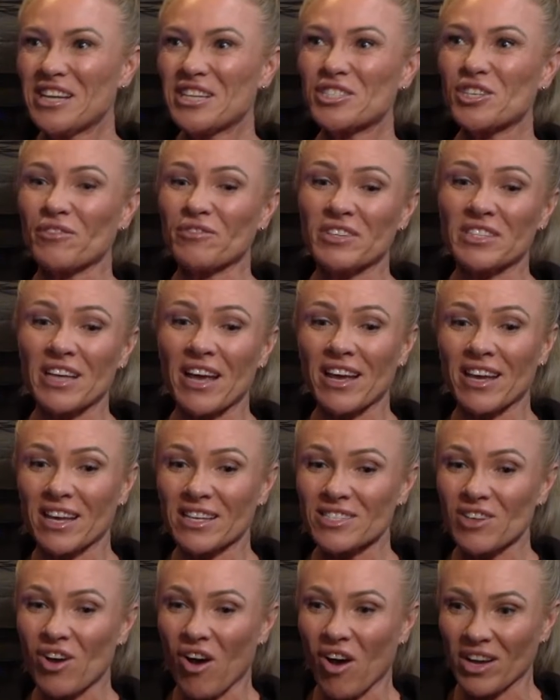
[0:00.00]
So if your day
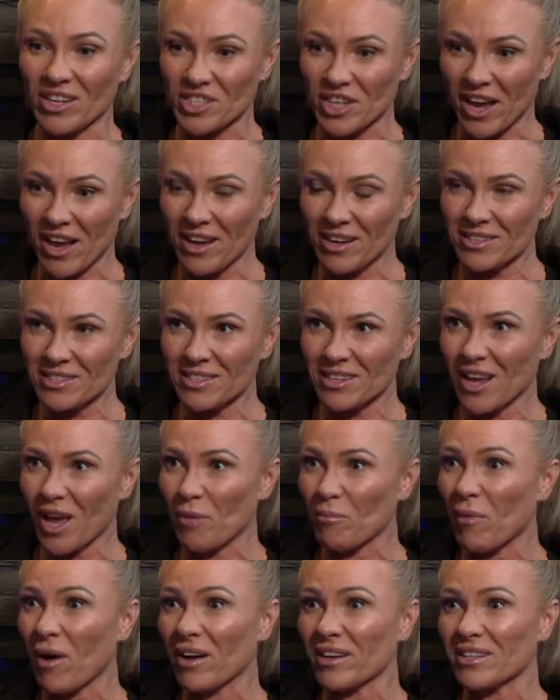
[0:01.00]
gets hijacked,
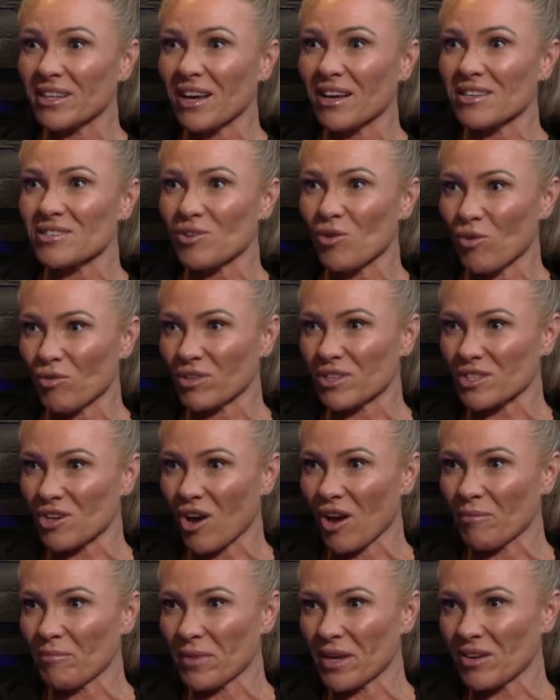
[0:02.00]
and mine does all the
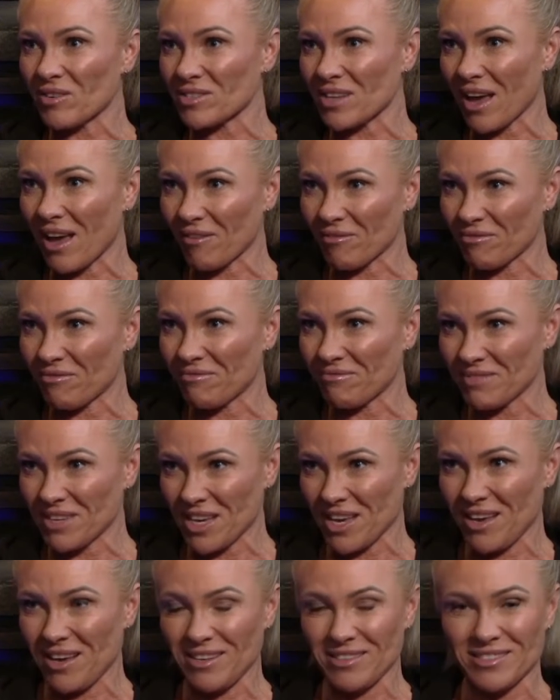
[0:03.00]
time because I have
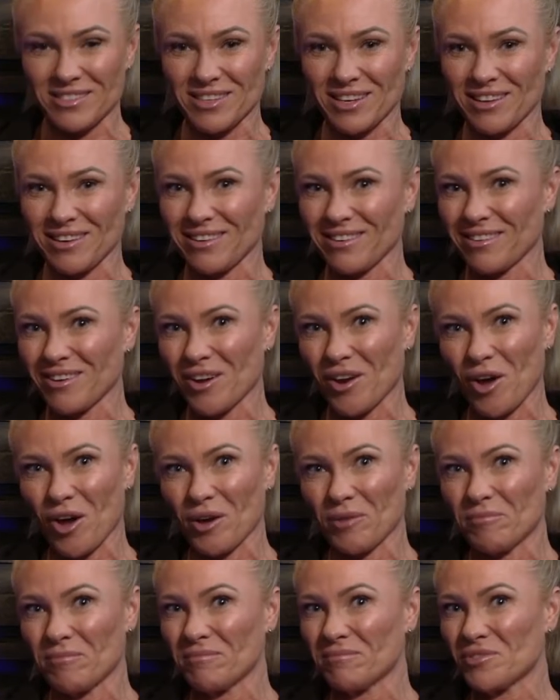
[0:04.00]
kids and
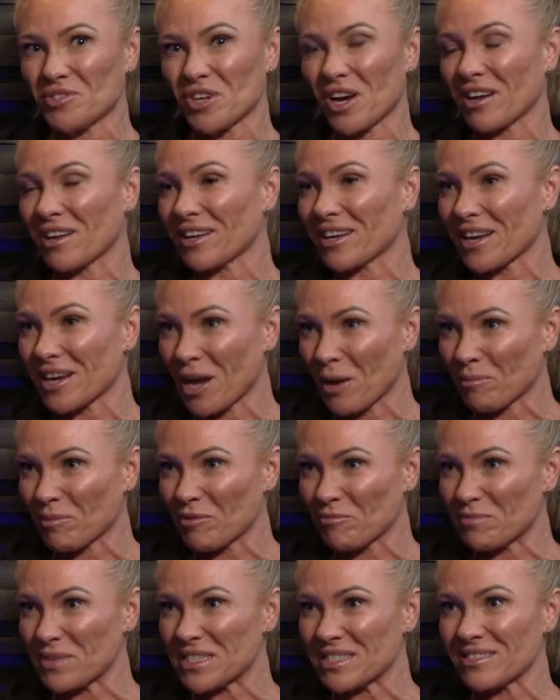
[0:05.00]
I'm juggling a couple
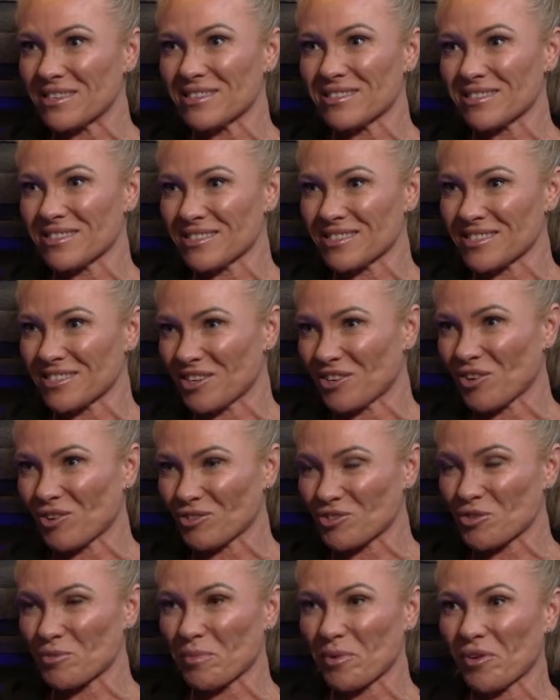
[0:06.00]
of businesses and an
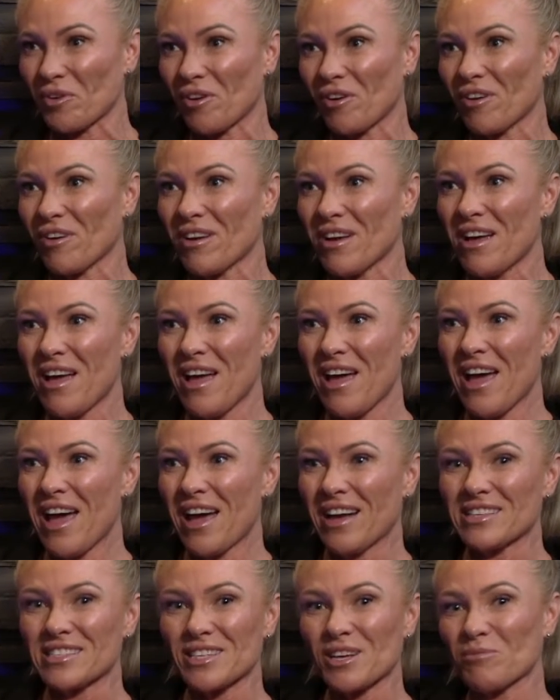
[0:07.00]
entrepreneur,
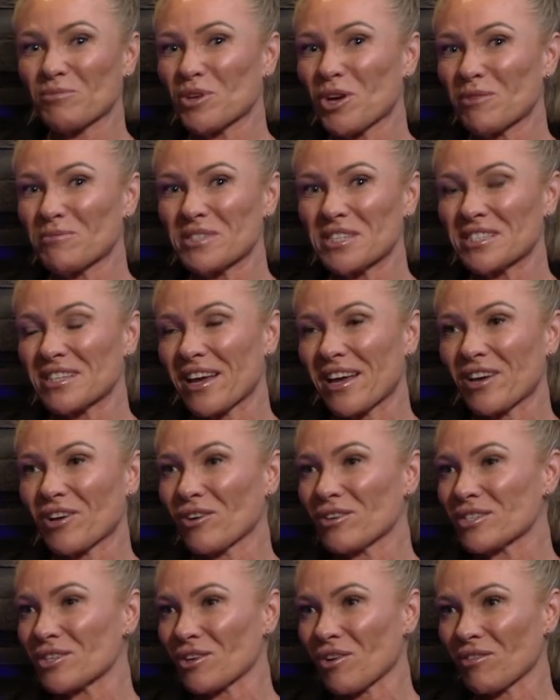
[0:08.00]
and sometimes your day
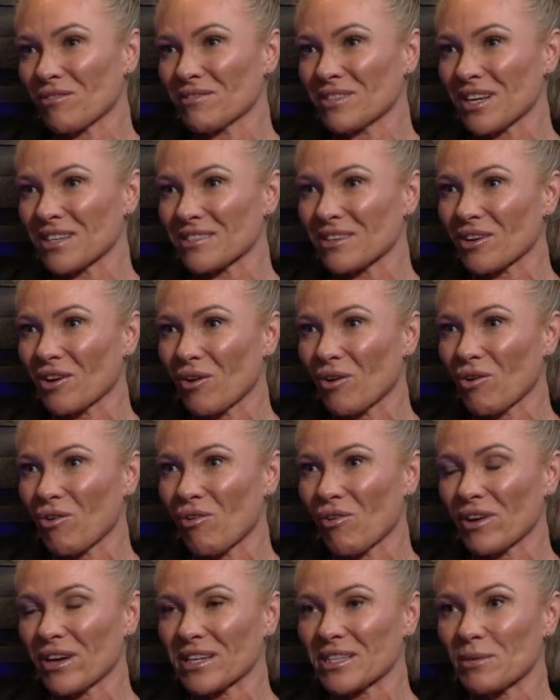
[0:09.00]
doesn't go
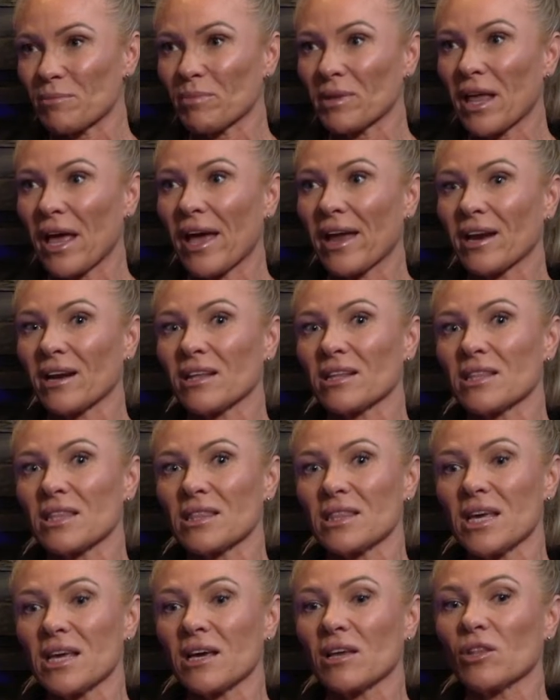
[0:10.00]
according to plan. And I
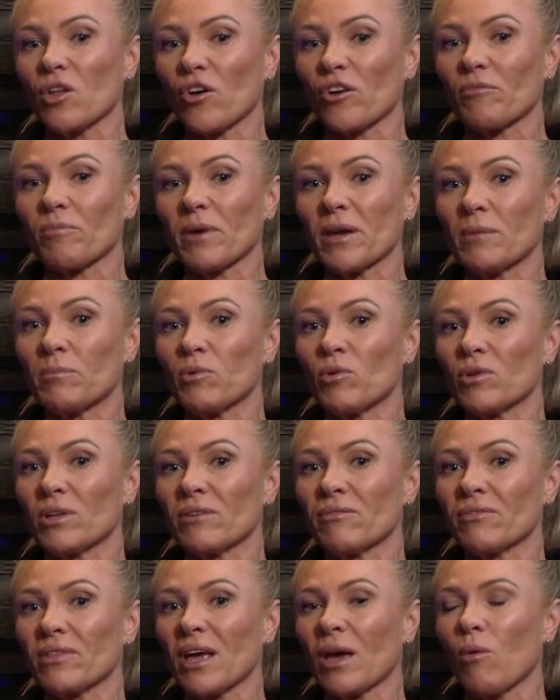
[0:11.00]
think a lot of people,
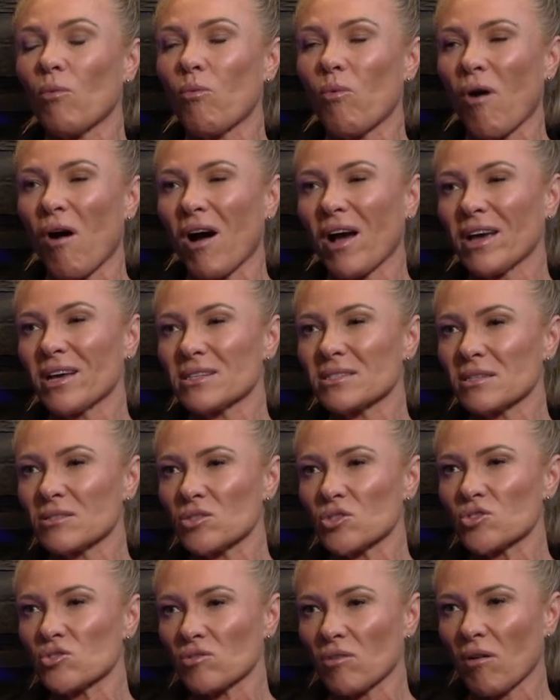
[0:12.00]
if their why isn't
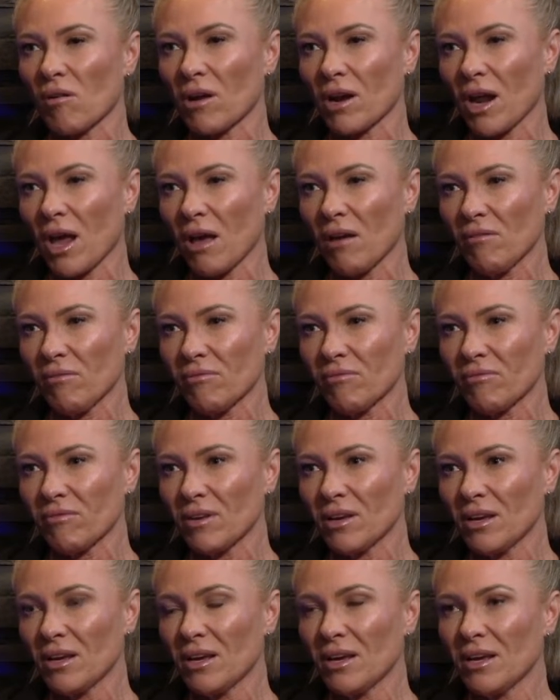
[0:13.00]
strong enough,
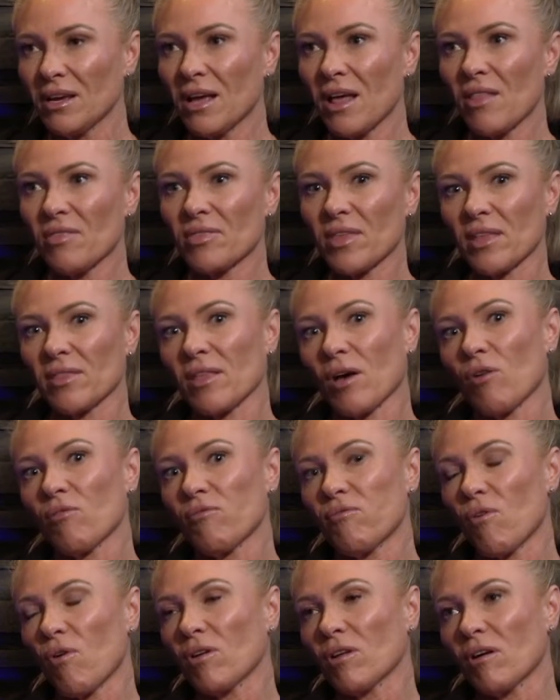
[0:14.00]
then they'll
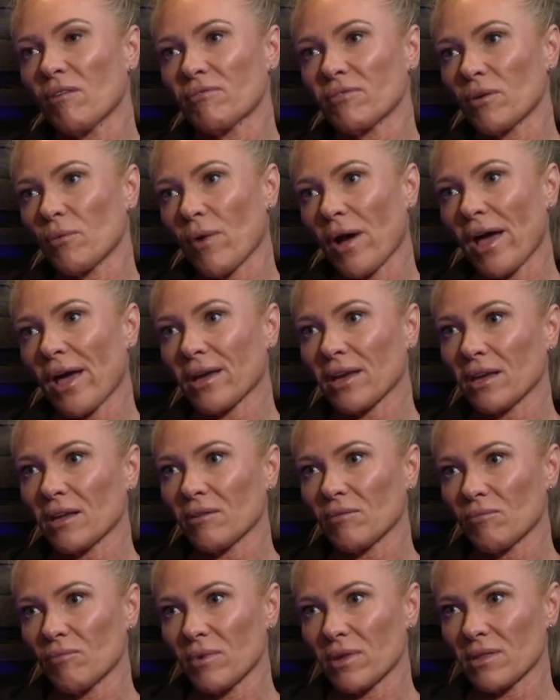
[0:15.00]
fall off the
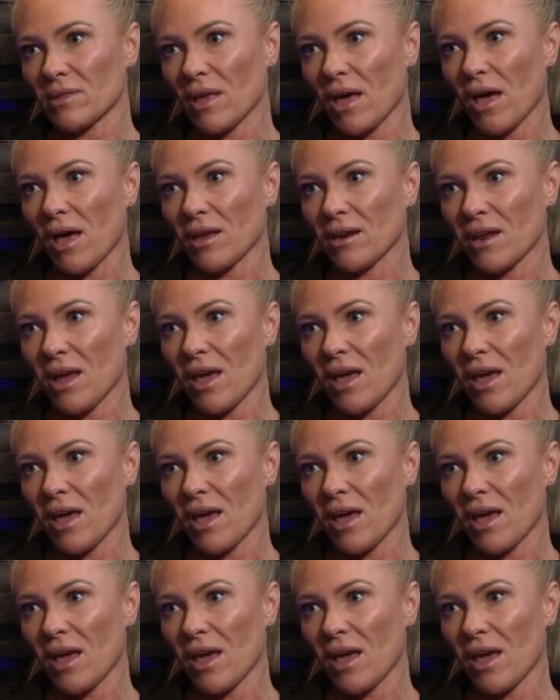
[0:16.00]
wagon with that.